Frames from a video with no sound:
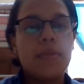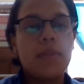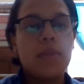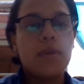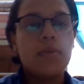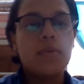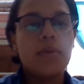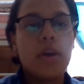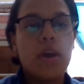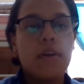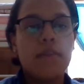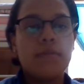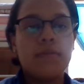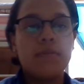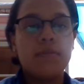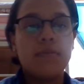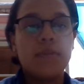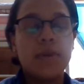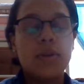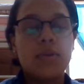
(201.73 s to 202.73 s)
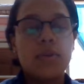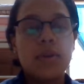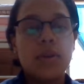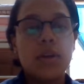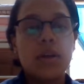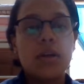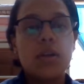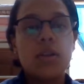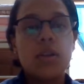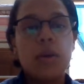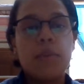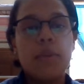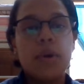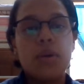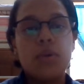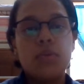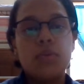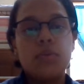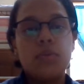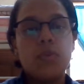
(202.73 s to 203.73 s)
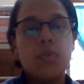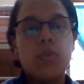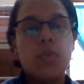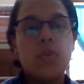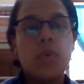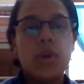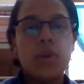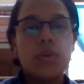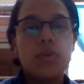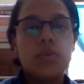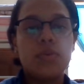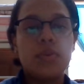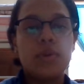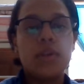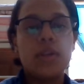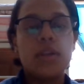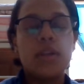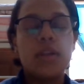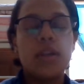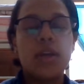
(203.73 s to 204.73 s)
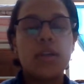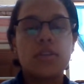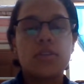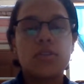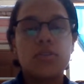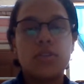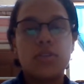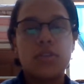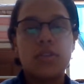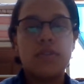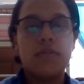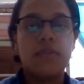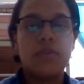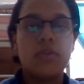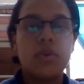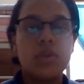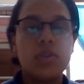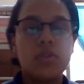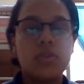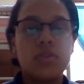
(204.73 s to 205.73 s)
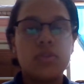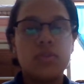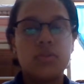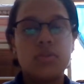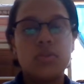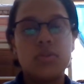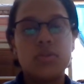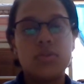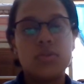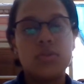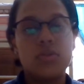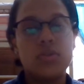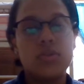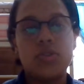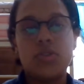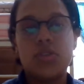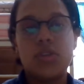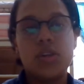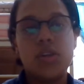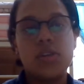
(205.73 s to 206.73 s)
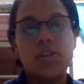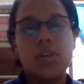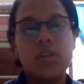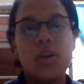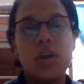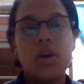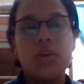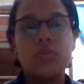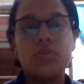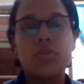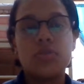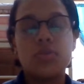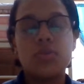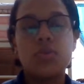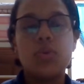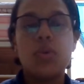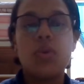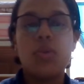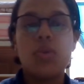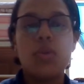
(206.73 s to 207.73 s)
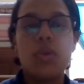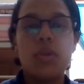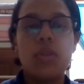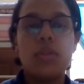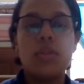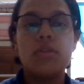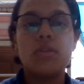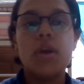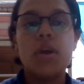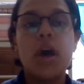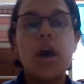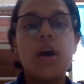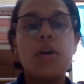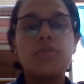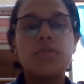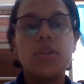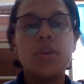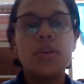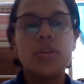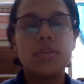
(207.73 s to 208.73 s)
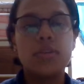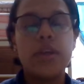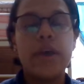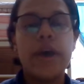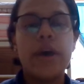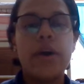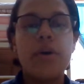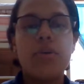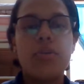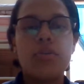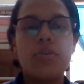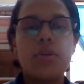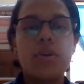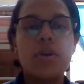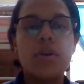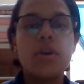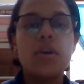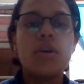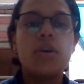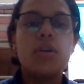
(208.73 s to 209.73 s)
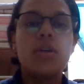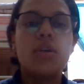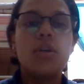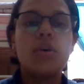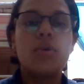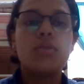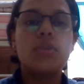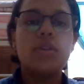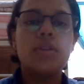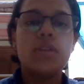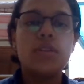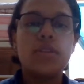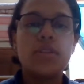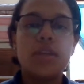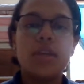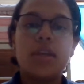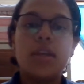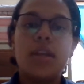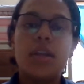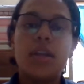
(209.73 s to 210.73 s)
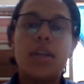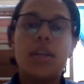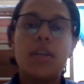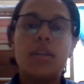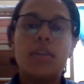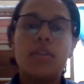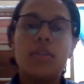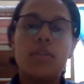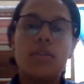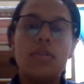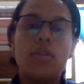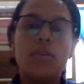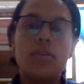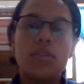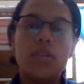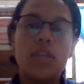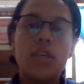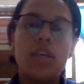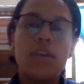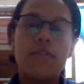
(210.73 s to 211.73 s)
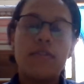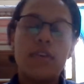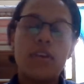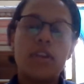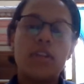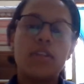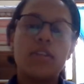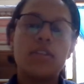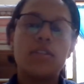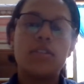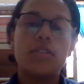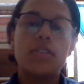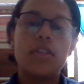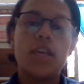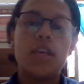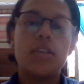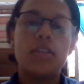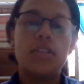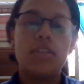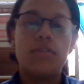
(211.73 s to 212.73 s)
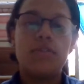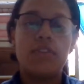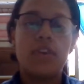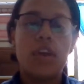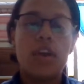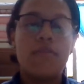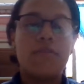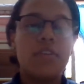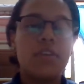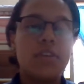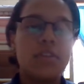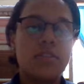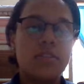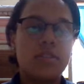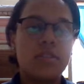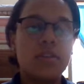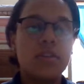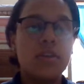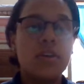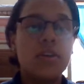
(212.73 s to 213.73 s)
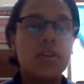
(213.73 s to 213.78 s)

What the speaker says: Then we have be critical about what you read and ask yourself questions such as how does the author know this, and does he give any scientific evidence?